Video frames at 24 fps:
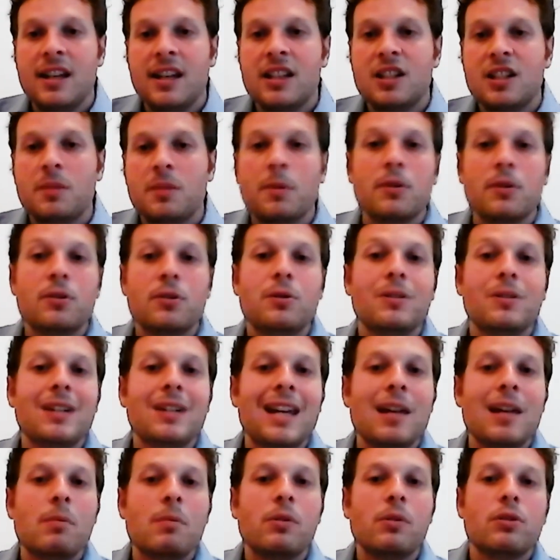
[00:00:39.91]
It's supposed to
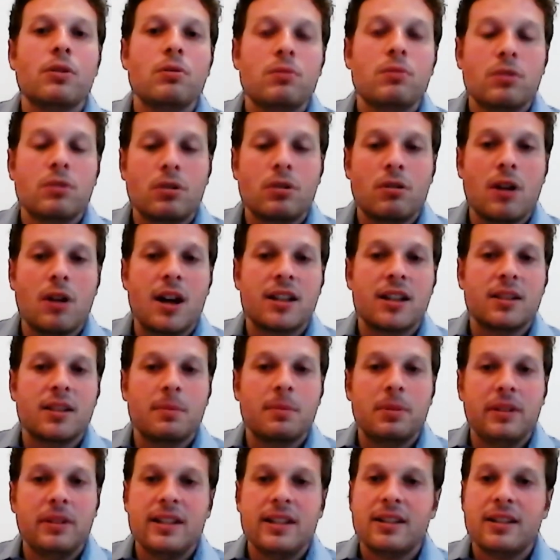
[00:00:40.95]
enable you to cross a
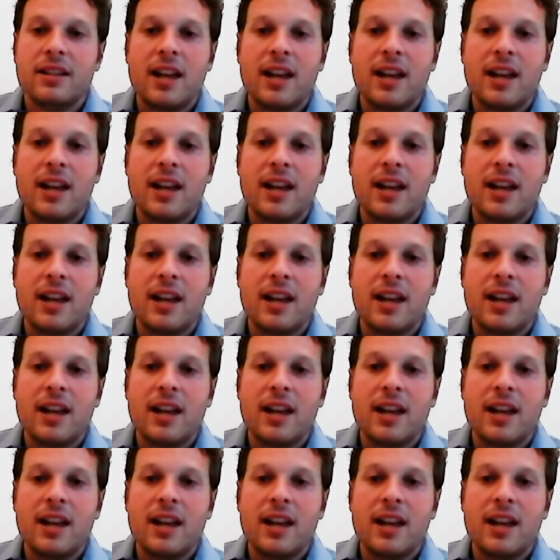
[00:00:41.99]
police